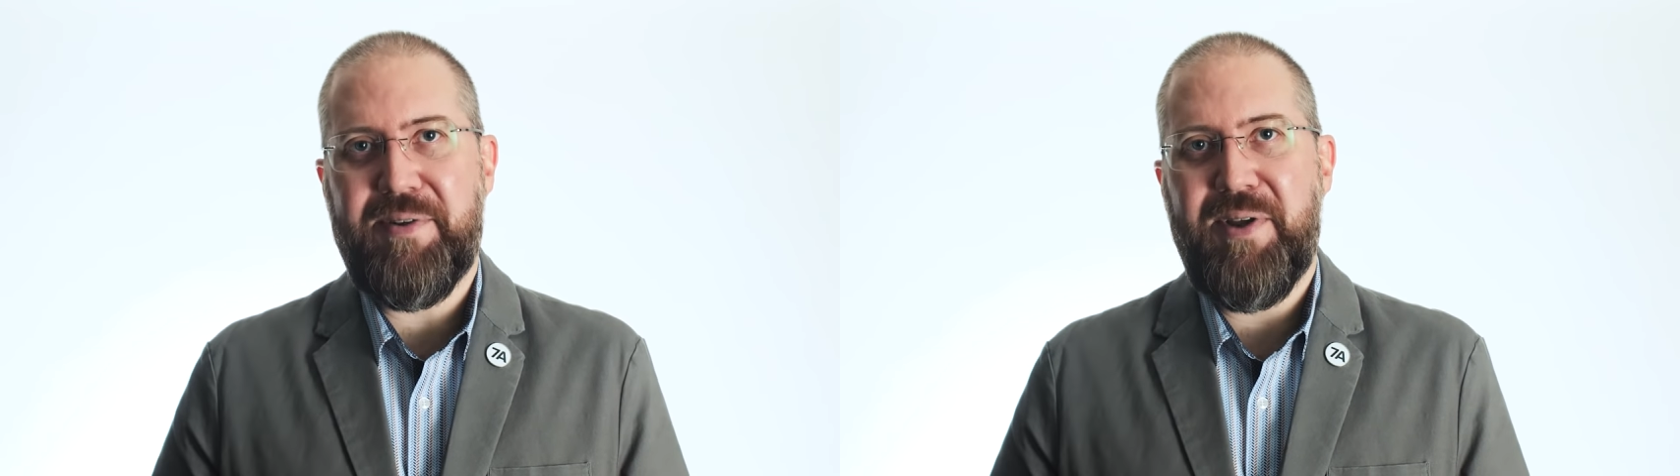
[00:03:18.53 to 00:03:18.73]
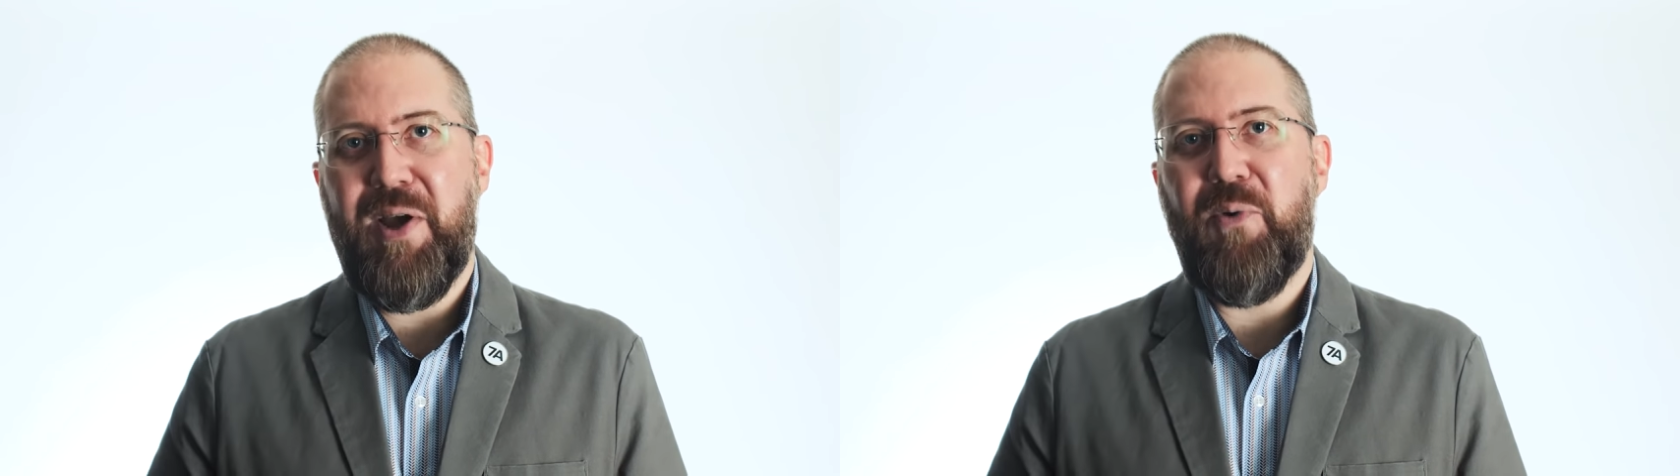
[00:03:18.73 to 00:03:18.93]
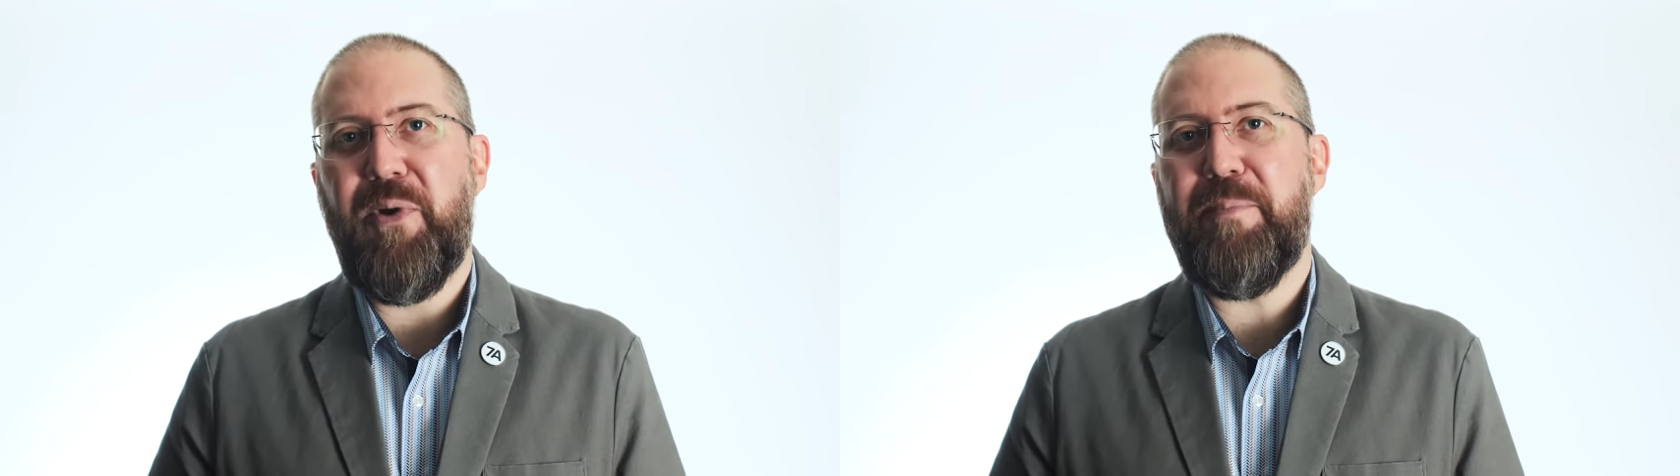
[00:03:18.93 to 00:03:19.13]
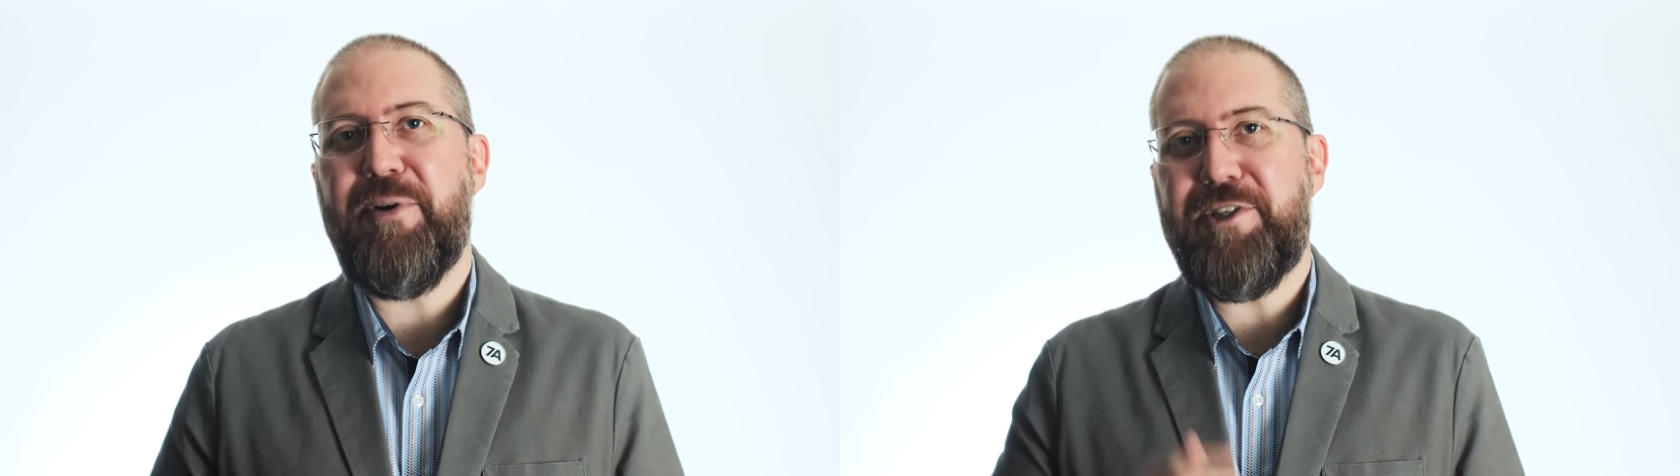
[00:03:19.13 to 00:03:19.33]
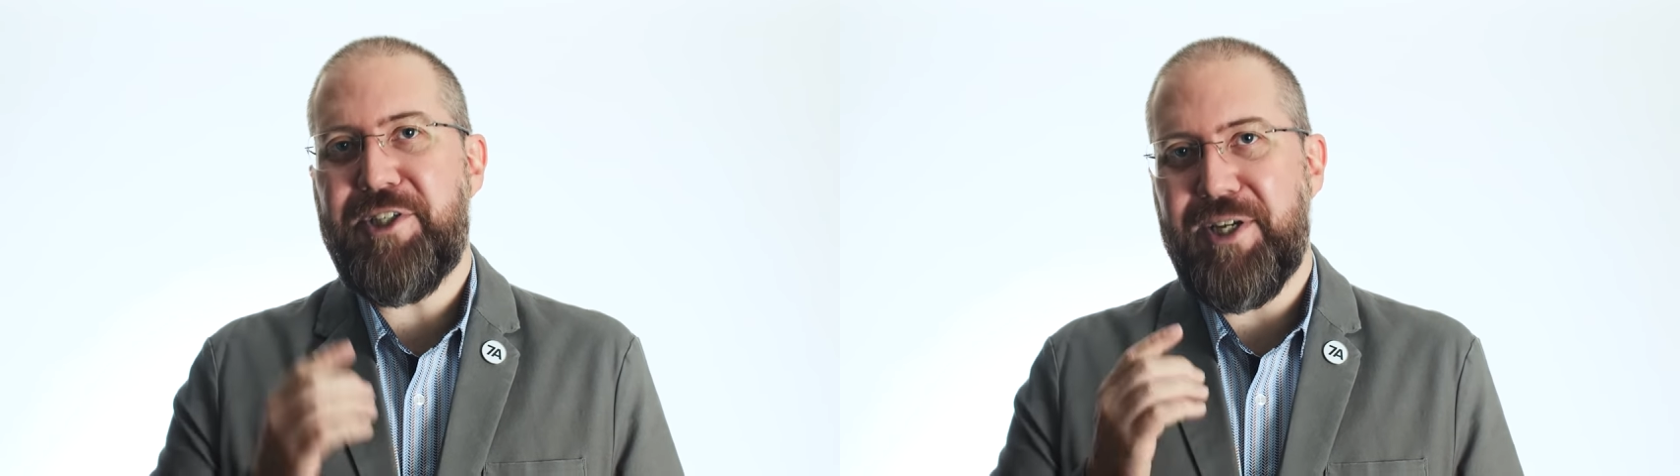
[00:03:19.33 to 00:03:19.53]
We
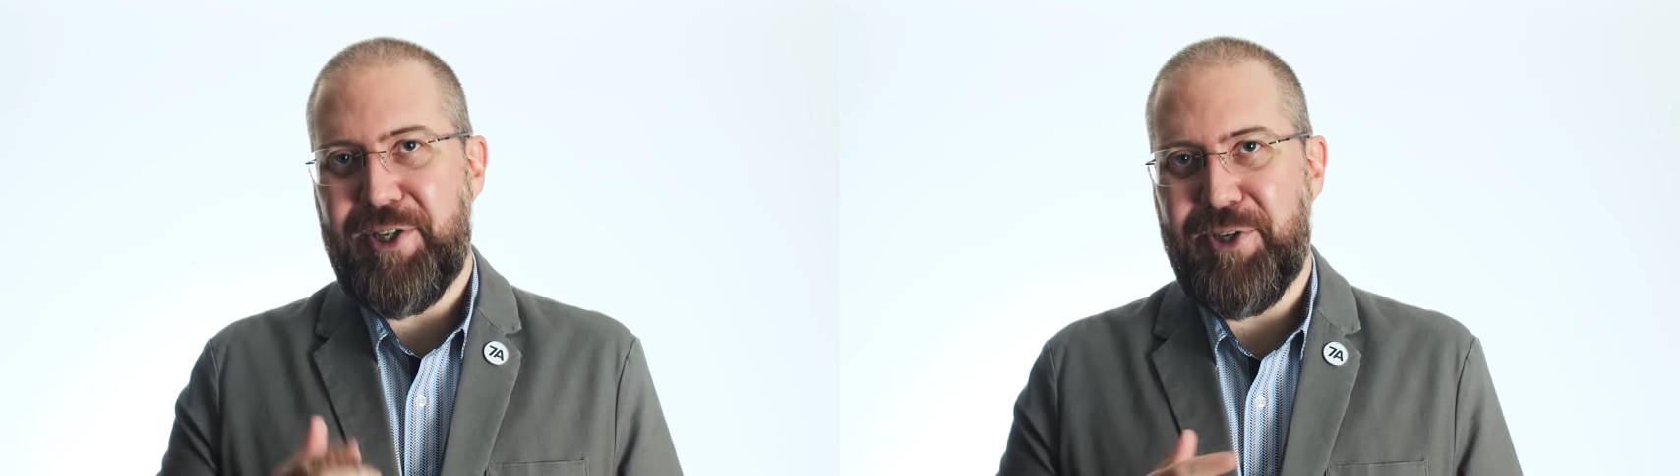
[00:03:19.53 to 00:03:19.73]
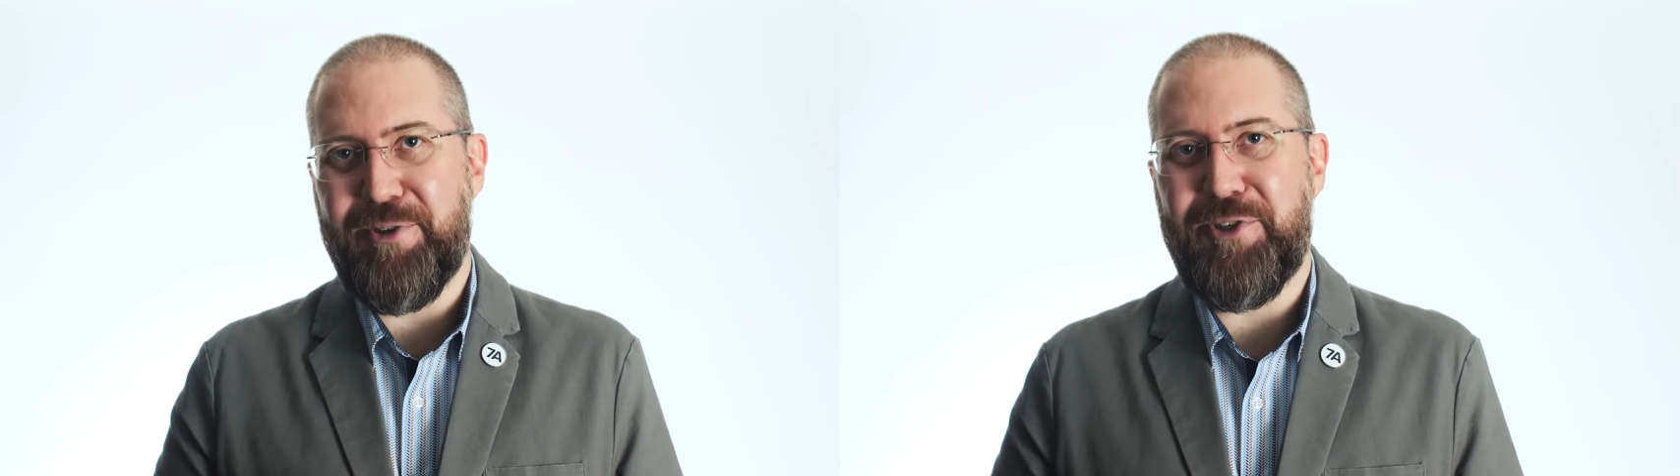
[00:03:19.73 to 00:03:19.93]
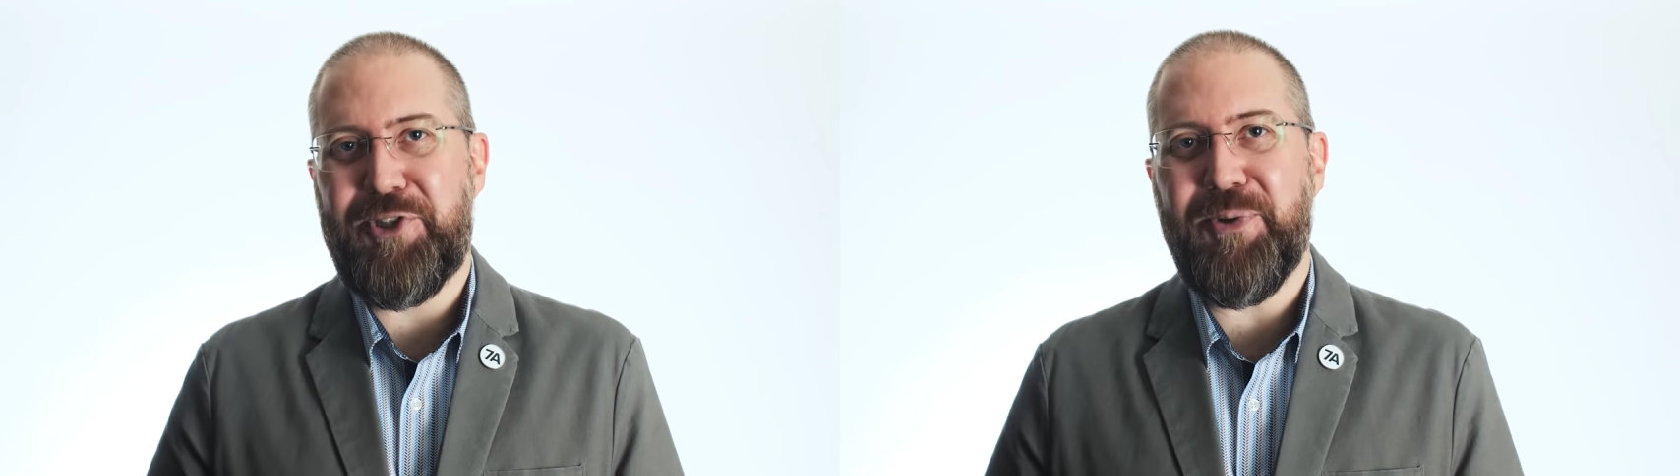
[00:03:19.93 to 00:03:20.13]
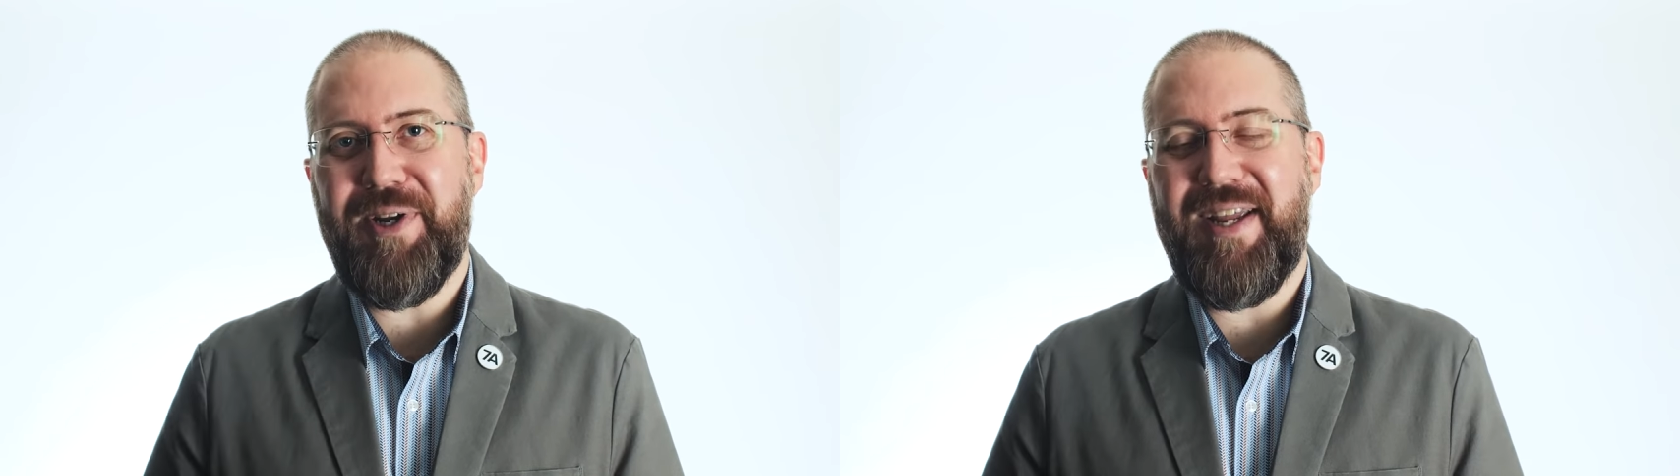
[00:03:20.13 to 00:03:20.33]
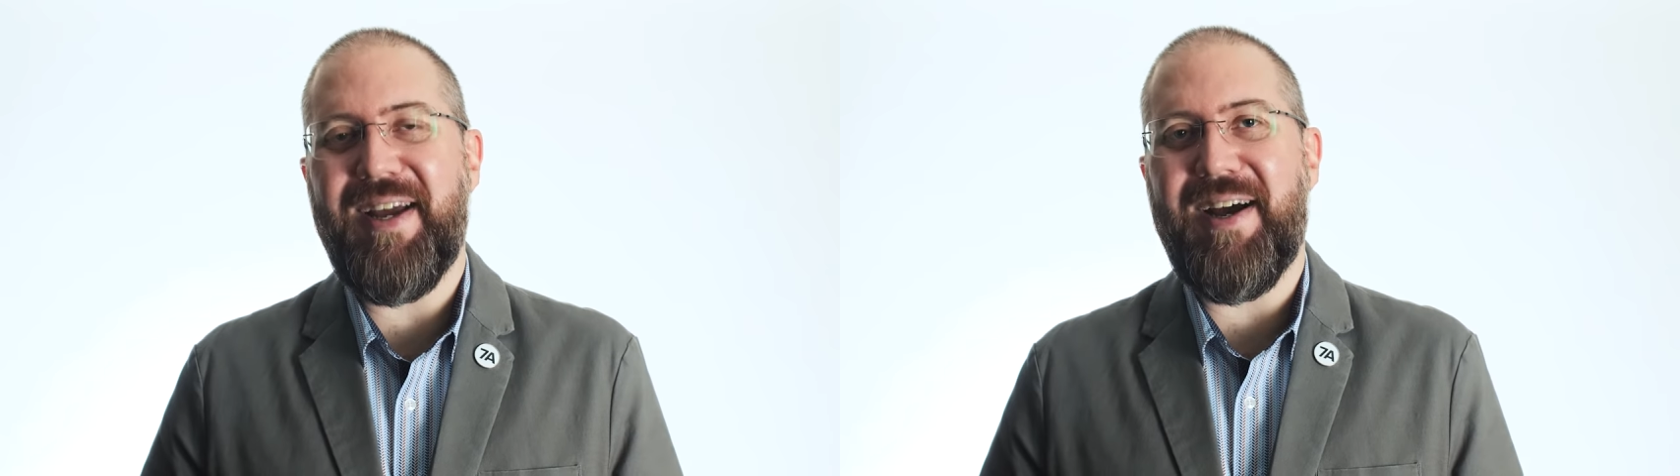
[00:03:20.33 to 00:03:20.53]
appreciate you
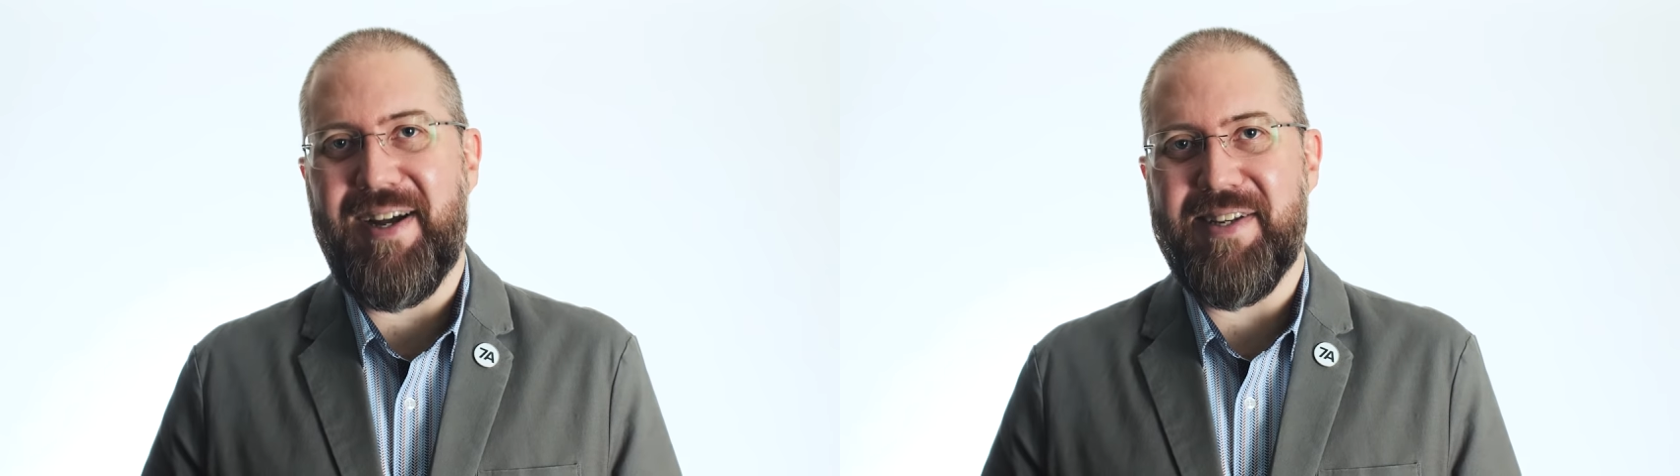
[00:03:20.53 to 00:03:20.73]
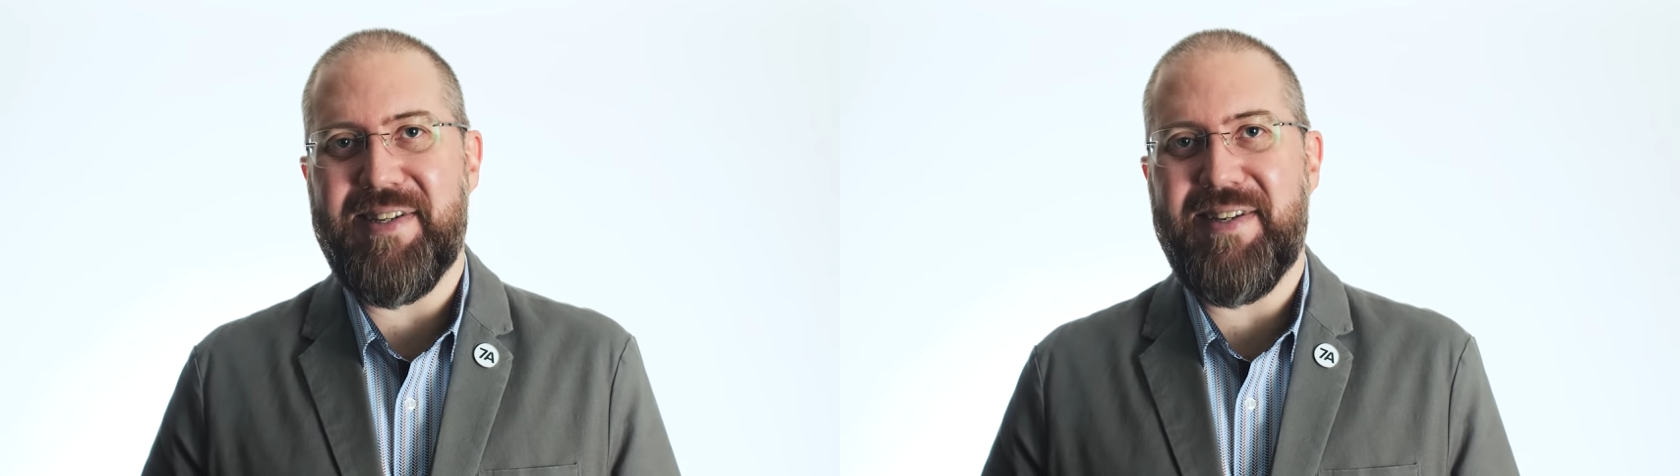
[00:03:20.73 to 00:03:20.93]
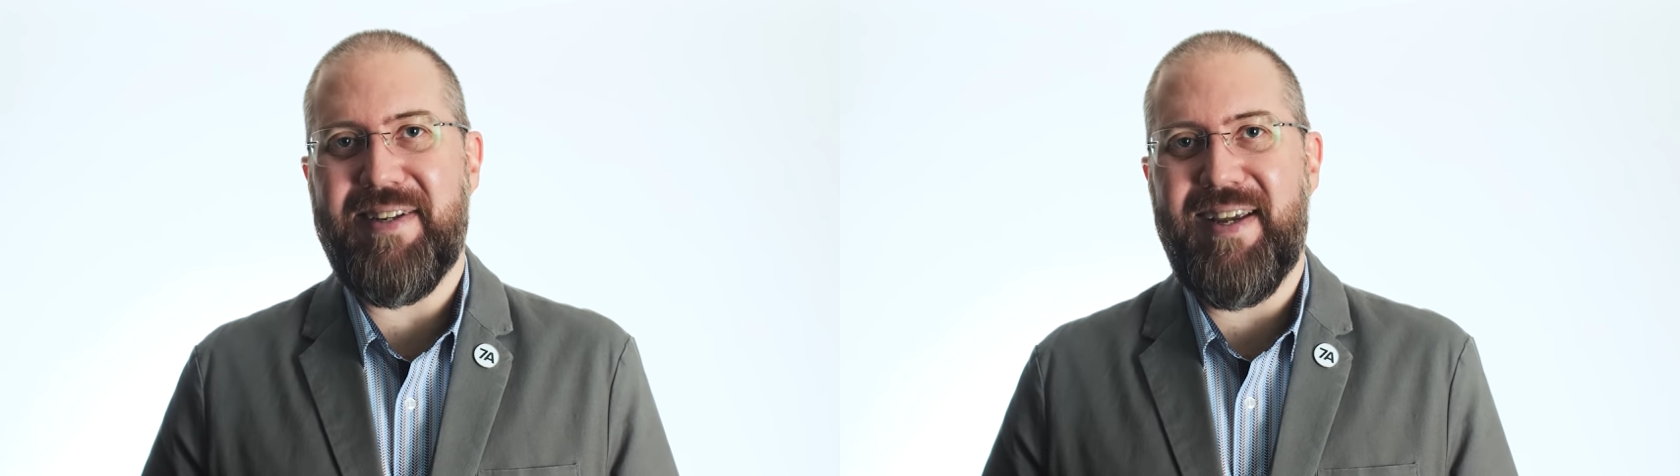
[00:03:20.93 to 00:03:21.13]
joining us